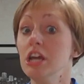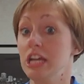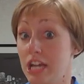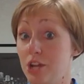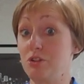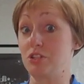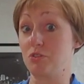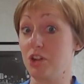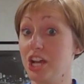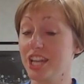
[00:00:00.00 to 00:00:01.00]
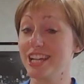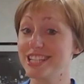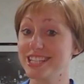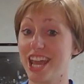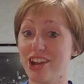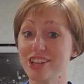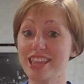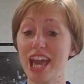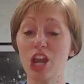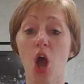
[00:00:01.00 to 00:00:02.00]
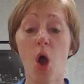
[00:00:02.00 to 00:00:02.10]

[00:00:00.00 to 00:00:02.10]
he was really scared then.